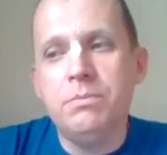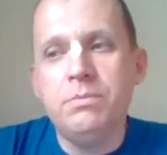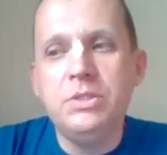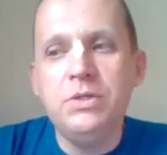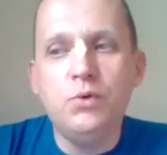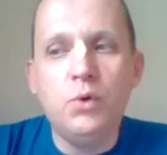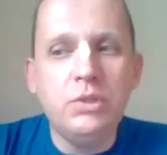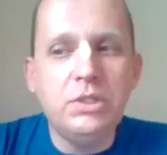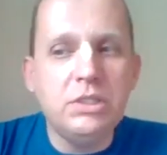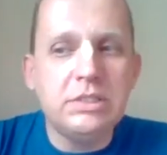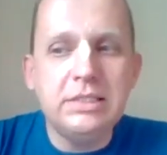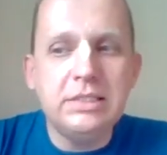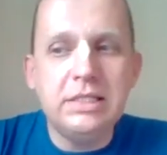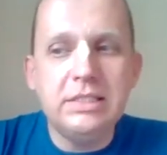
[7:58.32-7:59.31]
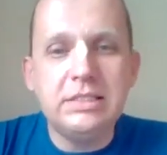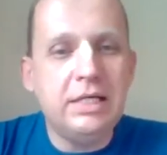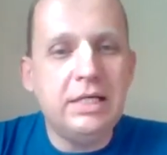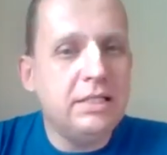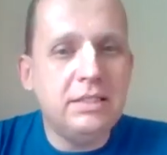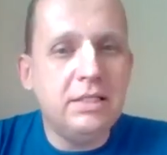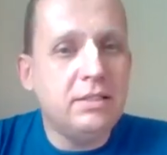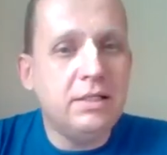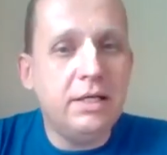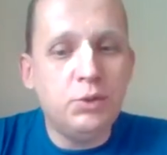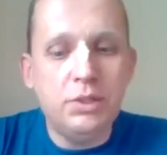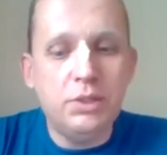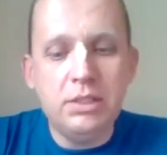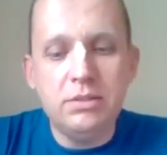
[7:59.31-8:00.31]
devotees understand that
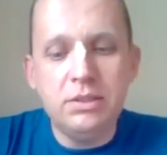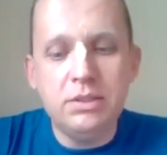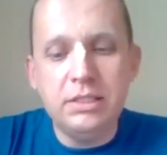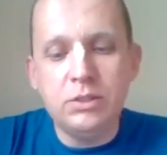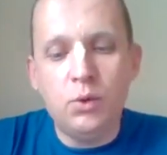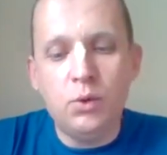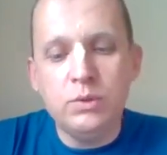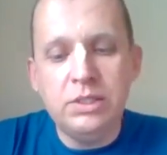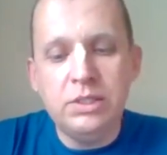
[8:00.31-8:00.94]
actually there is no